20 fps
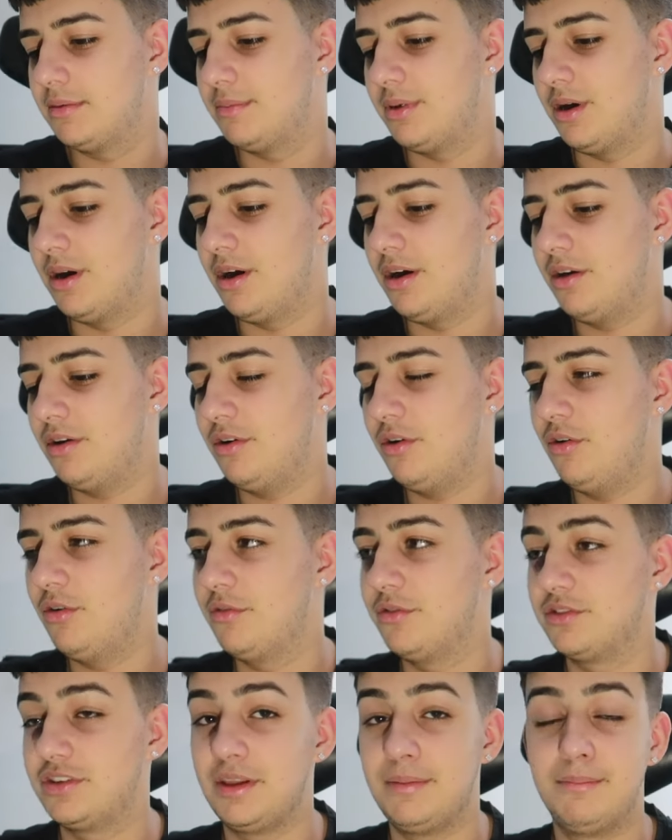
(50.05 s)
but
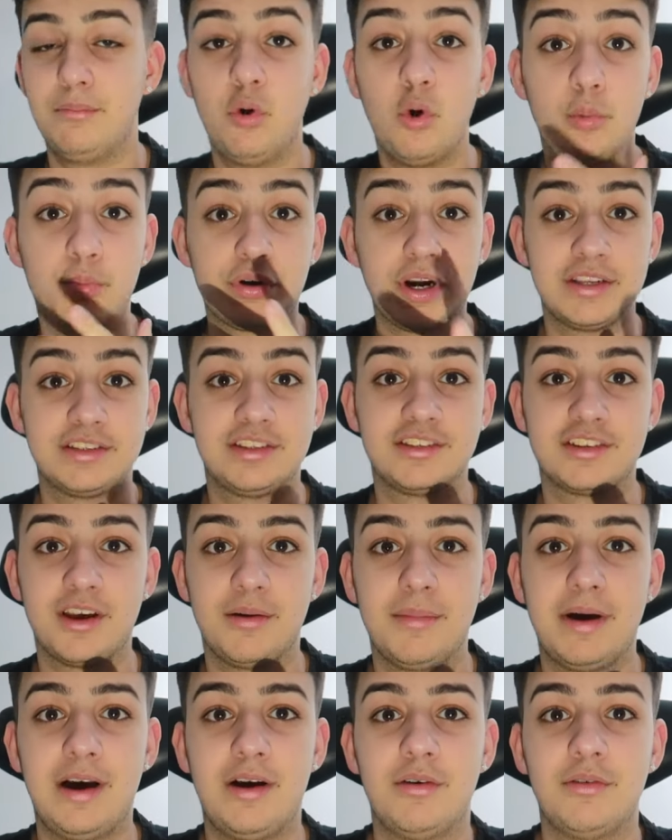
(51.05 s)
obviously more press has
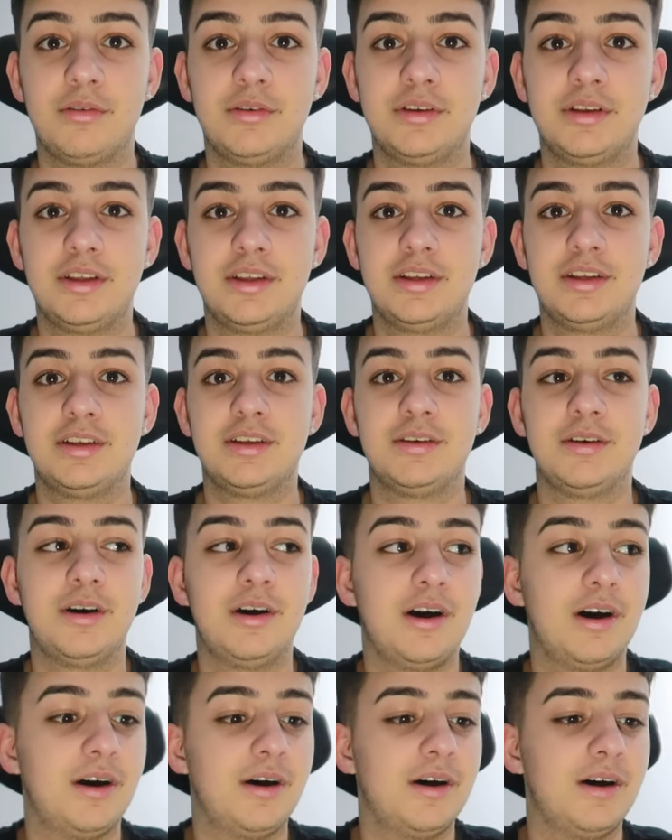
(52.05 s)
come out,
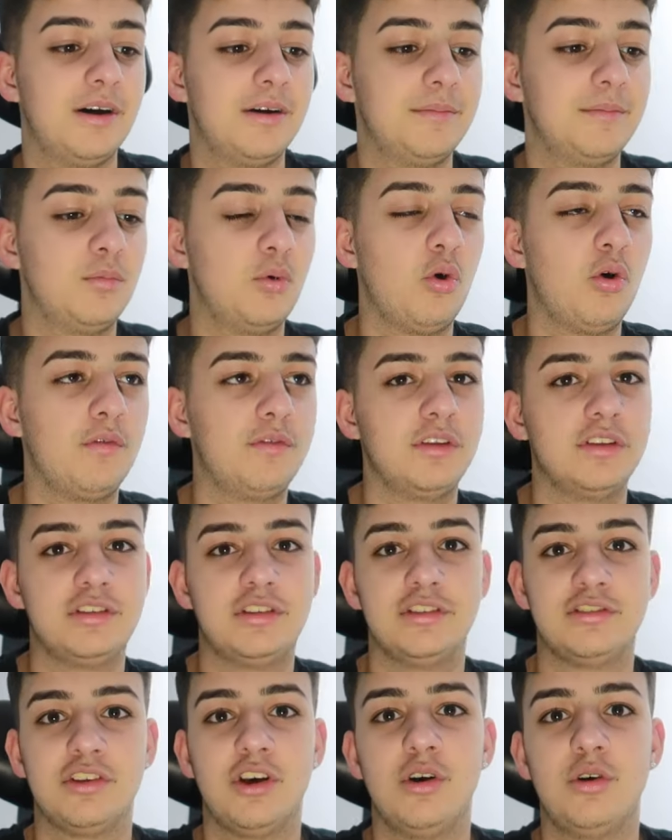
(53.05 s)
uh, more of the
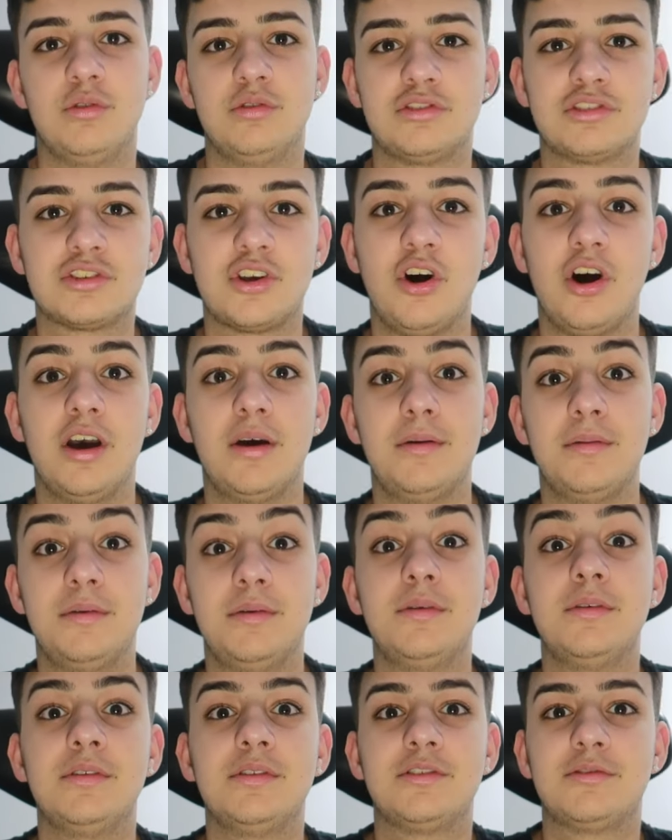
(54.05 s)
DAZN,
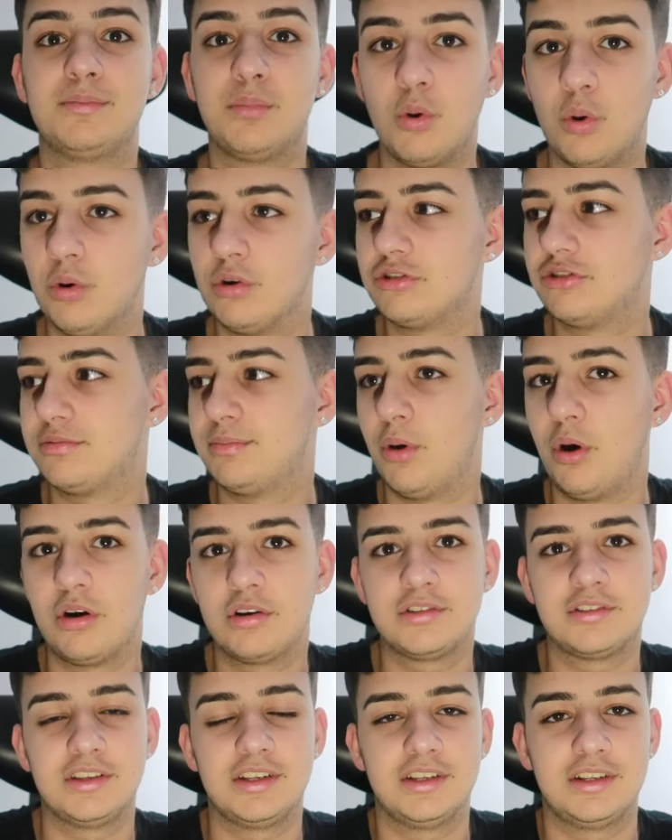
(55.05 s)
Sky Sports
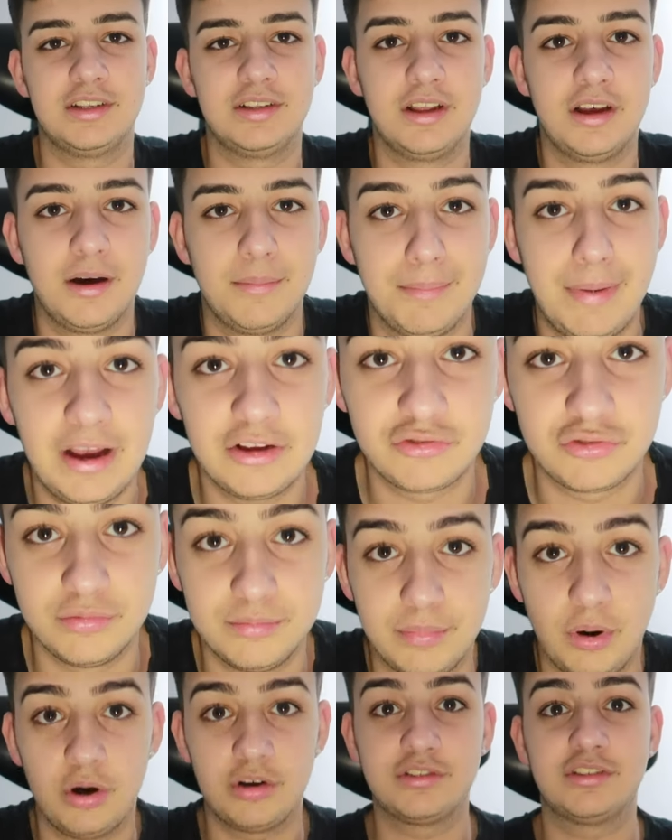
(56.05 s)
boxing, uh,
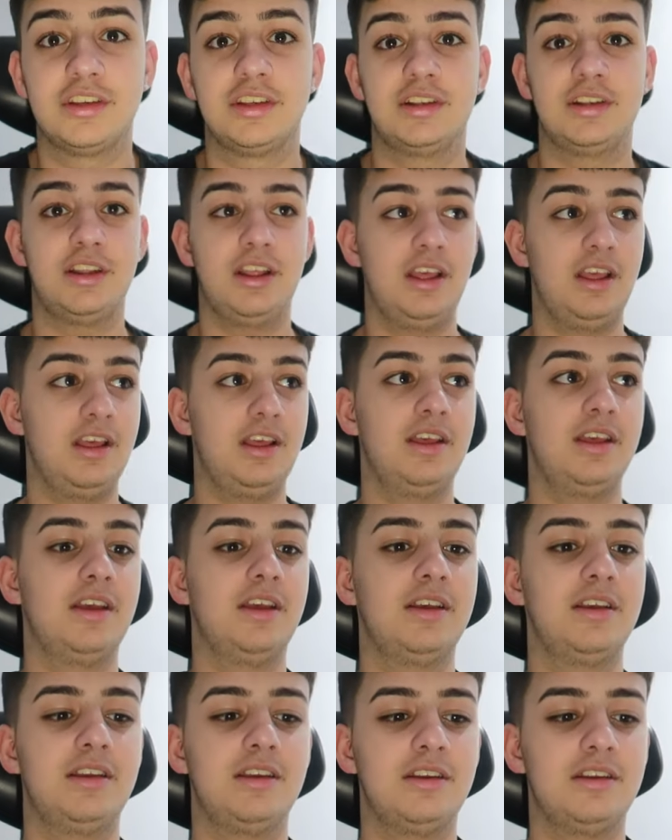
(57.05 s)
matchroom boxing,
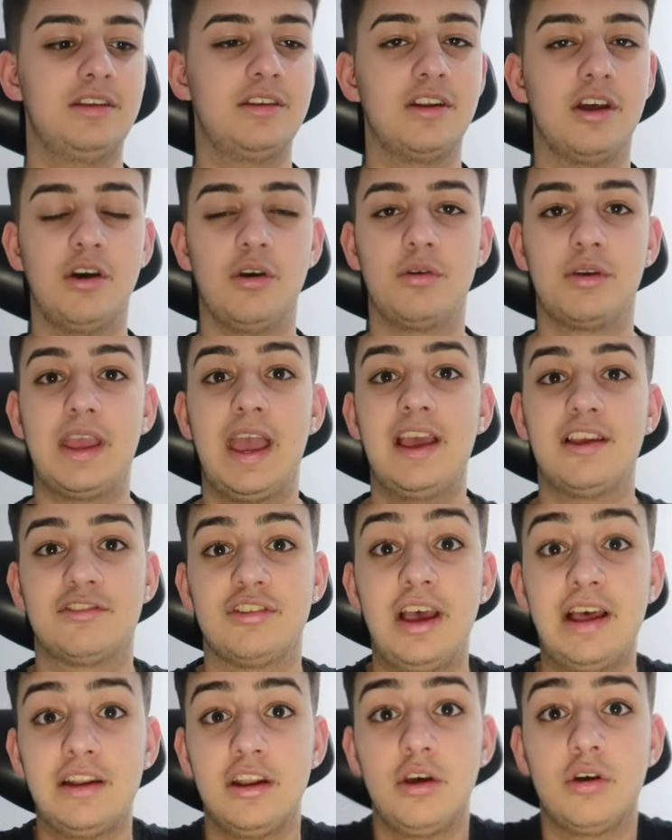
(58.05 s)
you know,
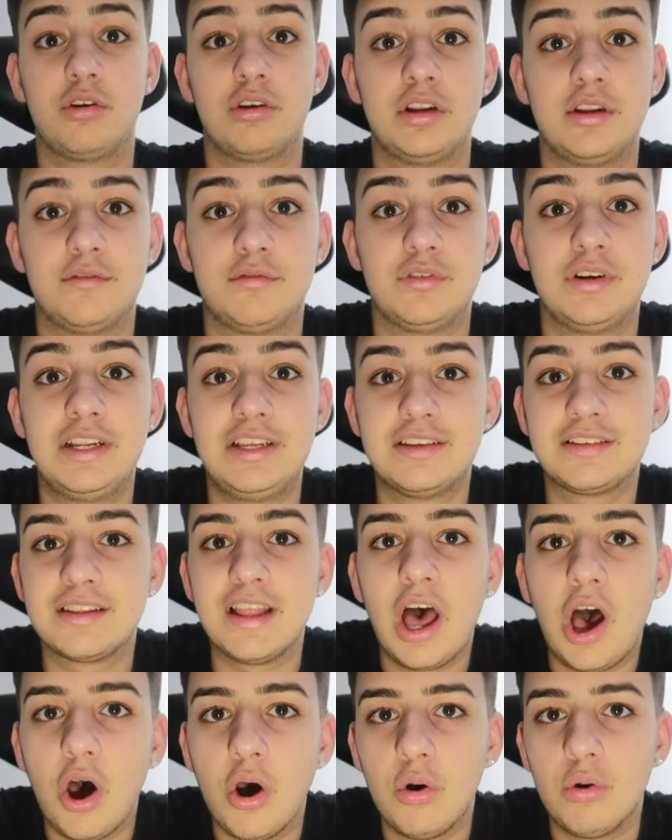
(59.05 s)
KSI and Logan have released
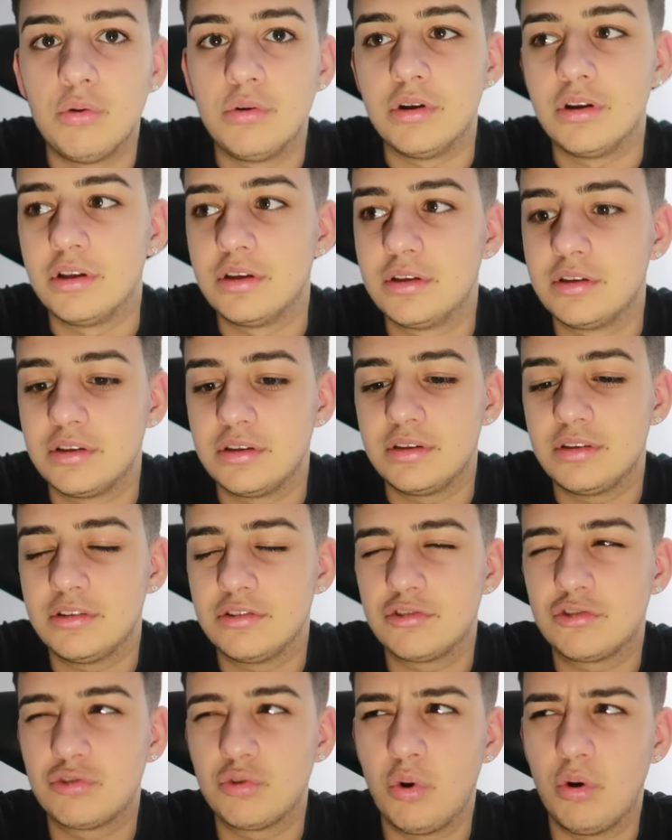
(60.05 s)
their own
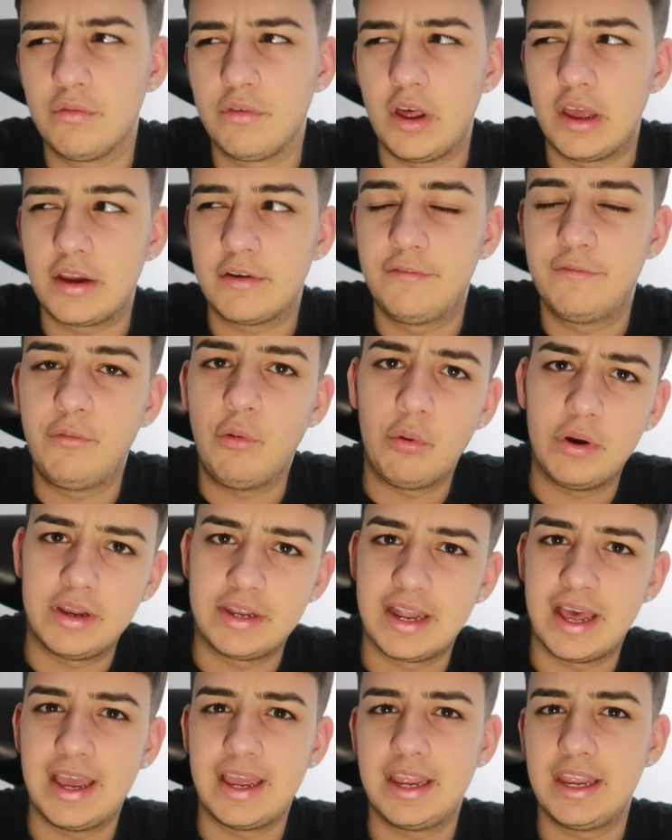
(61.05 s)
sort of like
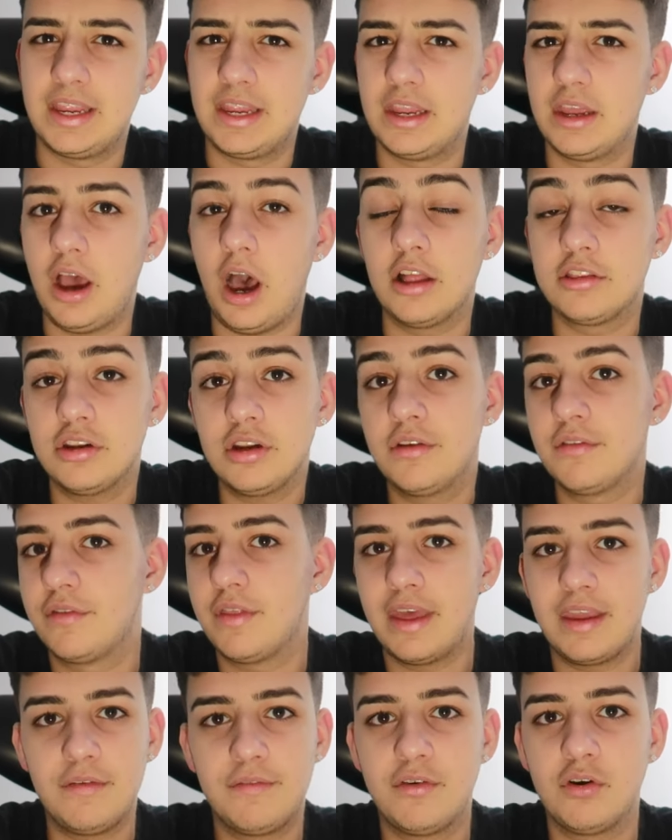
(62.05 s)
40 day, I don't know if
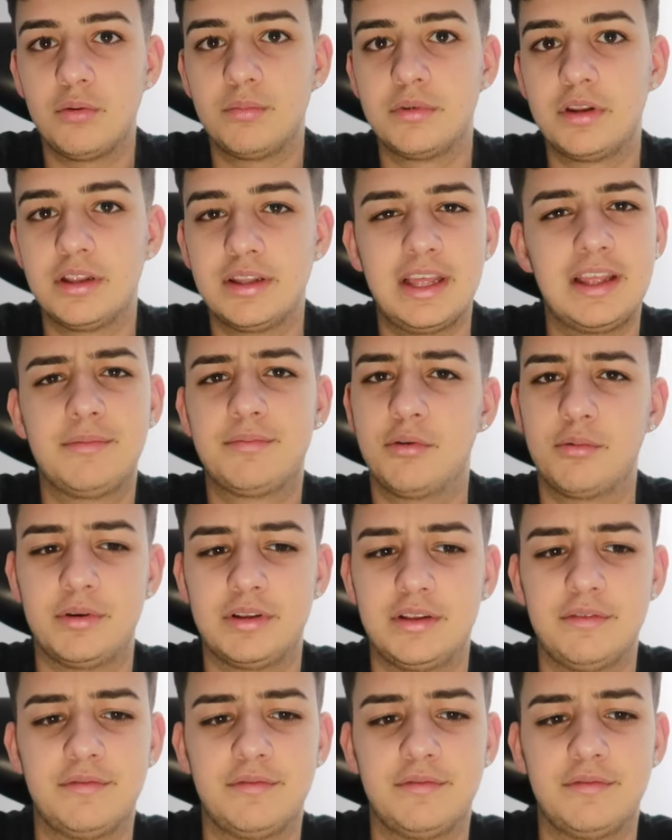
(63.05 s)
they filmed it, they probably